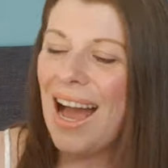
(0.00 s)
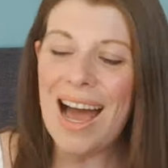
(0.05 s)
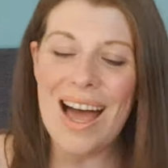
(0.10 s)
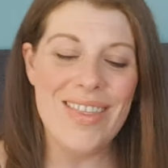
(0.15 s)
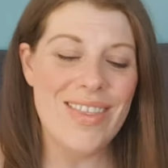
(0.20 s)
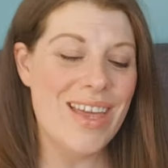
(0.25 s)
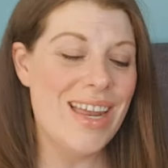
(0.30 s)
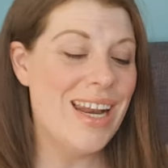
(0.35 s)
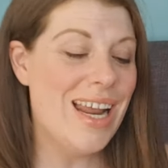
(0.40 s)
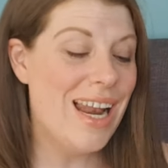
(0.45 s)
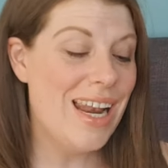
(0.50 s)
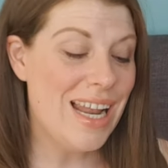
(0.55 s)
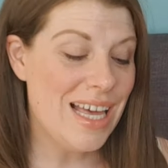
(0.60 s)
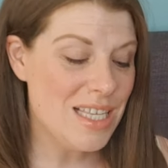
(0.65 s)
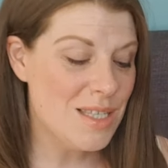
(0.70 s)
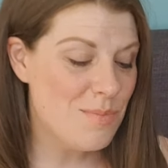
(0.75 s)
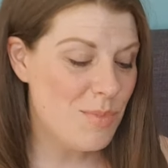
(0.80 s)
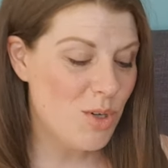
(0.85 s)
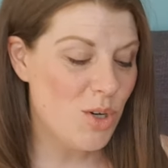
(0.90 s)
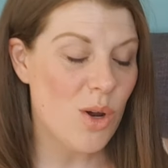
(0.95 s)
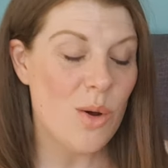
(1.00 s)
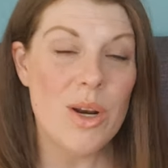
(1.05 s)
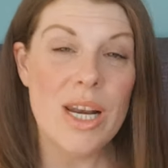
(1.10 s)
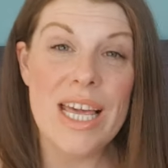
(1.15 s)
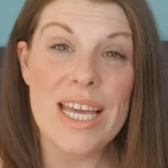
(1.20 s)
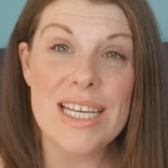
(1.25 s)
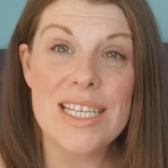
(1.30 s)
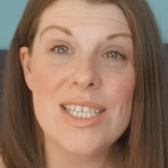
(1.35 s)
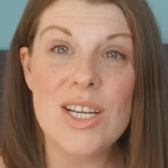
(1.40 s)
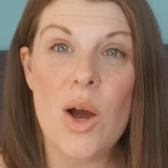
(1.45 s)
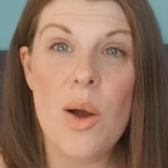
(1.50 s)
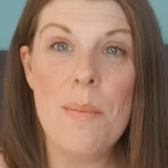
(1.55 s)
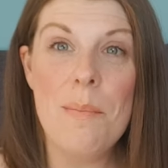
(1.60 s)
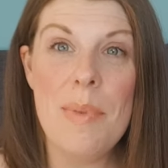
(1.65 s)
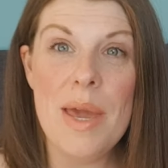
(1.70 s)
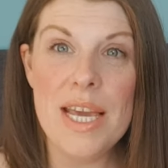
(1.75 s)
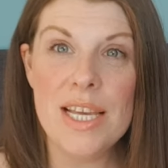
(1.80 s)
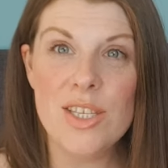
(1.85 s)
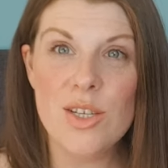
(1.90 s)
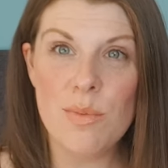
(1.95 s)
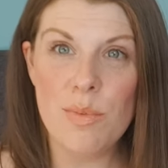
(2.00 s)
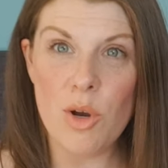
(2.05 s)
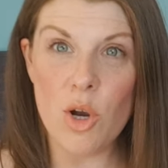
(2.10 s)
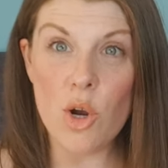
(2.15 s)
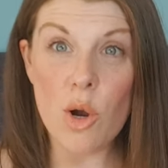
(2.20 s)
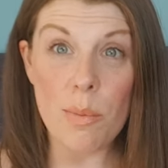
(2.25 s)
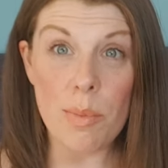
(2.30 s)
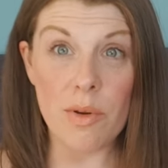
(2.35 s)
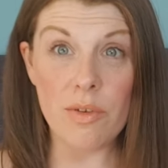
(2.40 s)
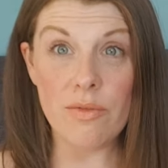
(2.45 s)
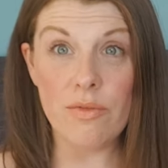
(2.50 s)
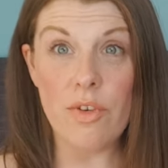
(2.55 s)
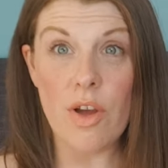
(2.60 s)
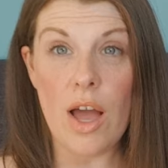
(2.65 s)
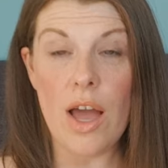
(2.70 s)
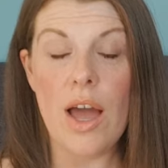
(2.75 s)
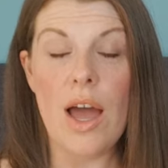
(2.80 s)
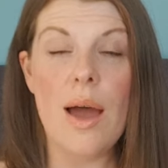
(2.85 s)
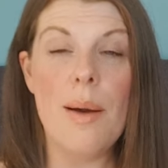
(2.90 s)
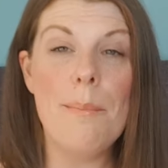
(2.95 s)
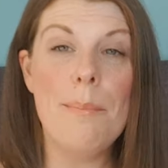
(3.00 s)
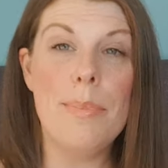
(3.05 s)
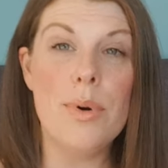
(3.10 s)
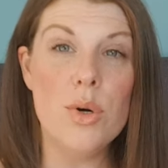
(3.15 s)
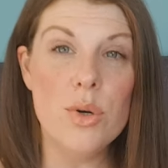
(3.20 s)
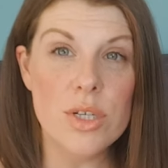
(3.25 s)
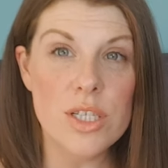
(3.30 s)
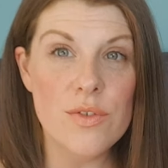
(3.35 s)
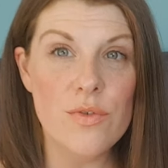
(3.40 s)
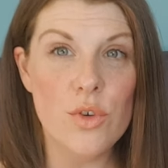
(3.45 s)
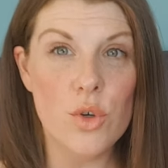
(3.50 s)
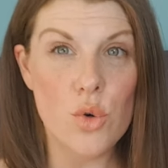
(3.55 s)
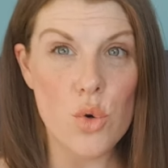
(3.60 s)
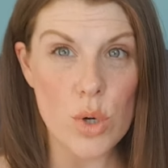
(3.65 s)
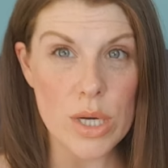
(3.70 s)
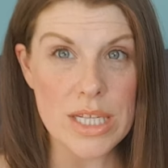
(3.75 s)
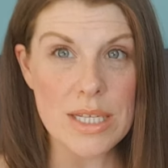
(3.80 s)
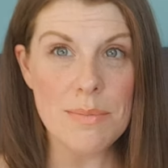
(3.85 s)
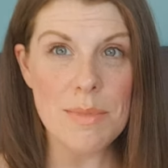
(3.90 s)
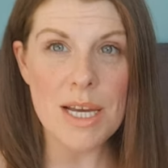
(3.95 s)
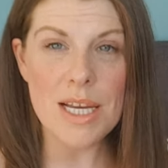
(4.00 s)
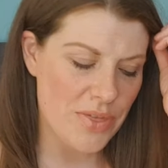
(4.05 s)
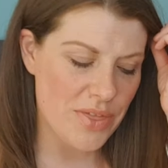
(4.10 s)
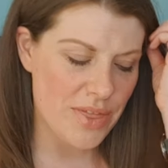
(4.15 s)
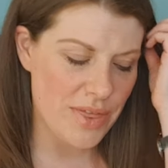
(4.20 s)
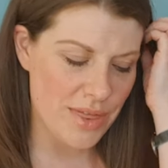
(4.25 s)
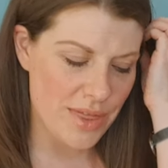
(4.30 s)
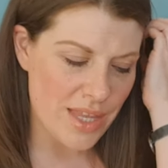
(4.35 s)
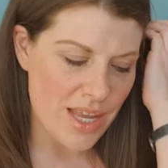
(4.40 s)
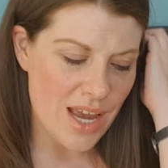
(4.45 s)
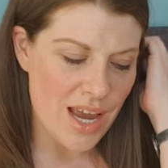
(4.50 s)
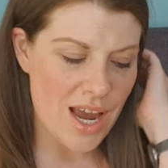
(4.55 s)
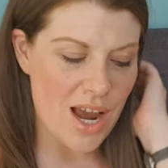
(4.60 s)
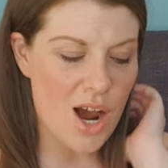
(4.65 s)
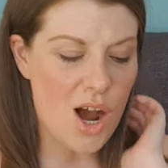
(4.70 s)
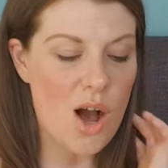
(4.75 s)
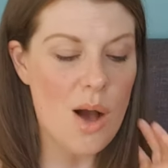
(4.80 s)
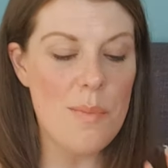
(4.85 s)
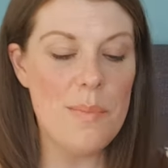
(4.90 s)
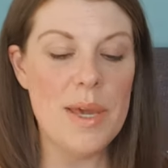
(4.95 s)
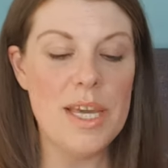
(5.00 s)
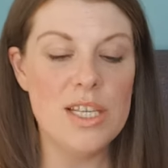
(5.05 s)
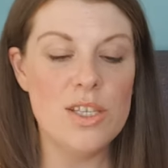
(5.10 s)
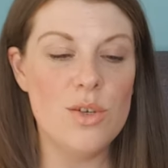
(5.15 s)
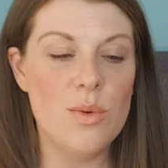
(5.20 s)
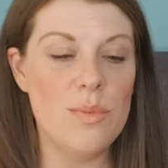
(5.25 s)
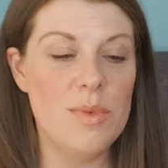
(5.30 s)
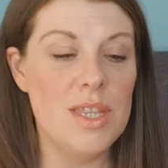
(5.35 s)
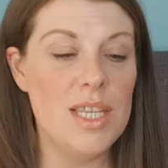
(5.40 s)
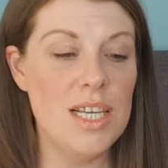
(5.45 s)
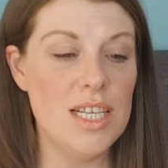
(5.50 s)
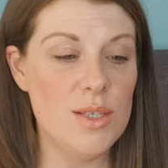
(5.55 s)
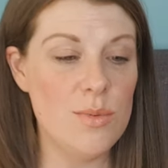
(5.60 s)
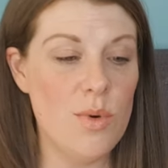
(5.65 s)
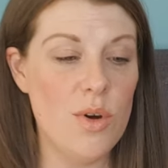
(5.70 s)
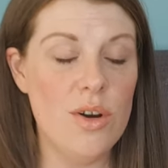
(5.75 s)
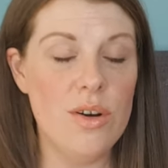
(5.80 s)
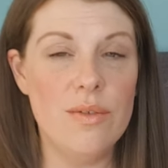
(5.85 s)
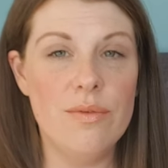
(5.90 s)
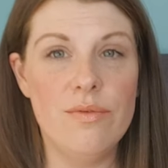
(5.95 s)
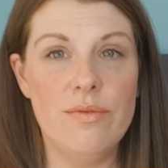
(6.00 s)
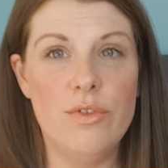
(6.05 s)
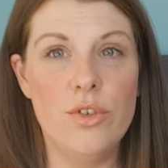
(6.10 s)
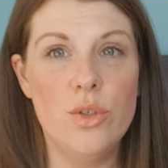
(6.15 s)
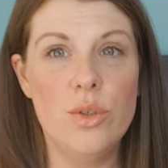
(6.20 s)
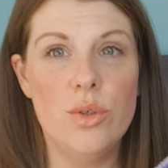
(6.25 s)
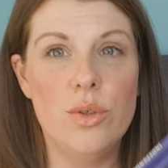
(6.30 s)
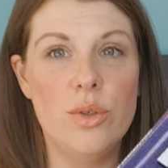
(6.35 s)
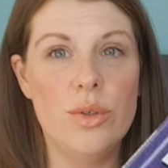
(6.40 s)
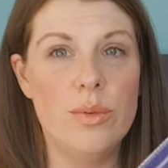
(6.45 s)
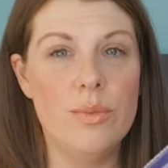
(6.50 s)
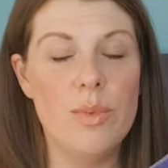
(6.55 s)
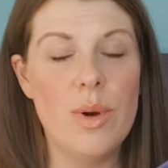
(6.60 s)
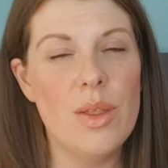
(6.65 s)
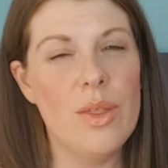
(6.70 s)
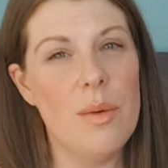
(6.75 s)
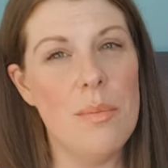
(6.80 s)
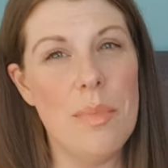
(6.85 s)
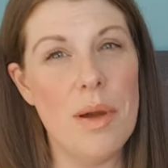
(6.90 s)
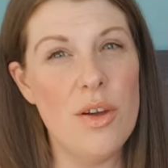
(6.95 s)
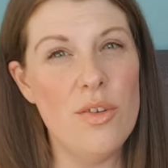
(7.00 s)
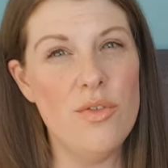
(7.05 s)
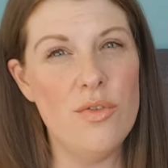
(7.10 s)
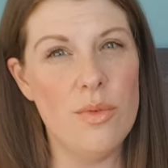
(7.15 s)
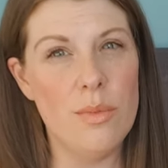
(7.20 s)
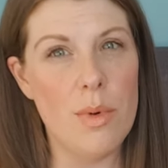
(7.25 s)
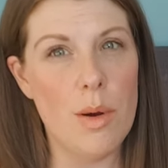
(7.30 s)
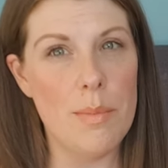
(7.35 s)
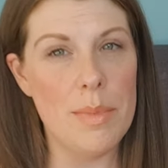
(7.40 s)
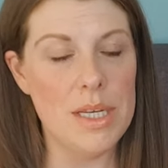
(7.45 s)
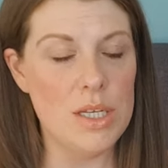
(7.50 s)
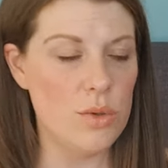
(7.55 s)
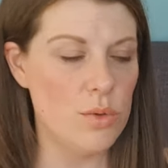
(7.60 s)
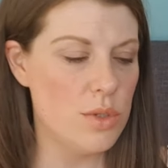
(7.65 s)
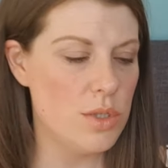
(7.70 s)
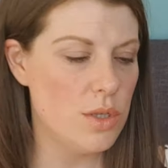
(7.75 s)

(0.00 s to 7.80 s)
And then last but not least, I picked up a couple of books for Christmas. I picked up this one for, well, they're both for my middle